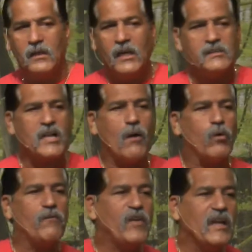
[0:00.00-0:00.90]
He's not
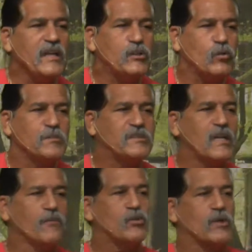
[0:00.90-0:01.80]
revealing to
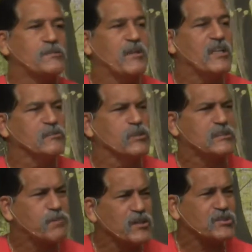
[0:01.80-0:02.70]
Himself to us because we're
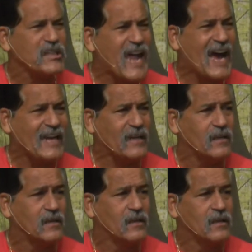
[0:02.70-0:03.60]
spiritually
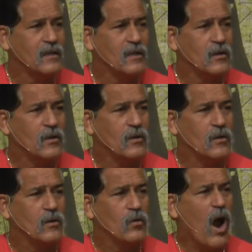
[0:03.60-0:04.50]
dying.
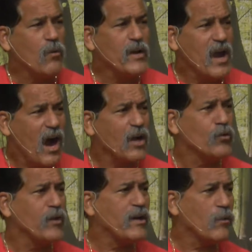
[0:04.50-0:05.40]
Are we
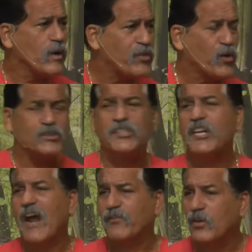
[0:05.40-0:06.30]
hungering? Are we
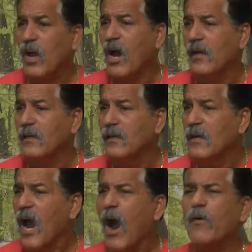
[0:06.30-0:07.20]
thirsting after God?
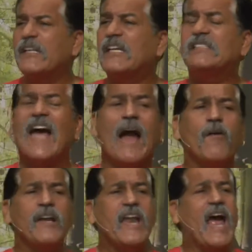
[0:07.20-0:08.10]
Are we
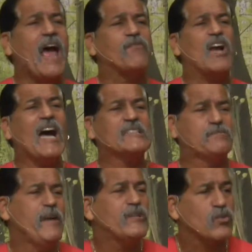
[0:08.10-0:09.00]
desiring to have God
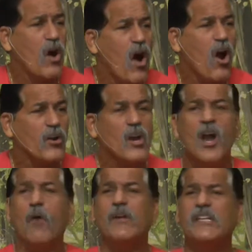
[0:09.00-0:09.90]
speak to our heart?
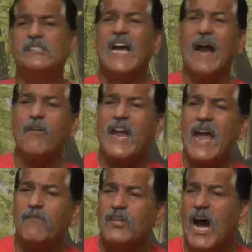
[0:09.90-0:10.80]
Are we desiring to
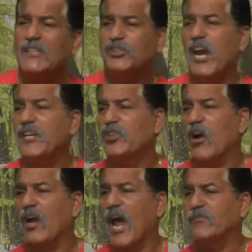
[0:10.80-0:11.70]
have God change
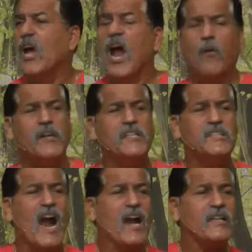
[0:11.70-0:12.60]
our lives? Are we
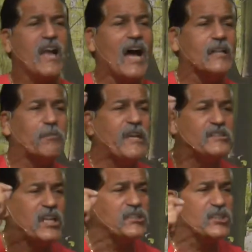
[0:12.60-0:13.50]
desiring God to pe-
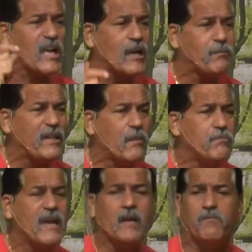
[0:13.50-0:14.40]
teach us how to be the
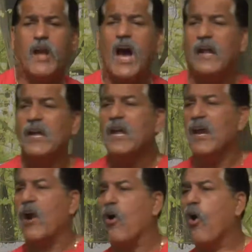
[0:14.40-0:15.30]
men of God in our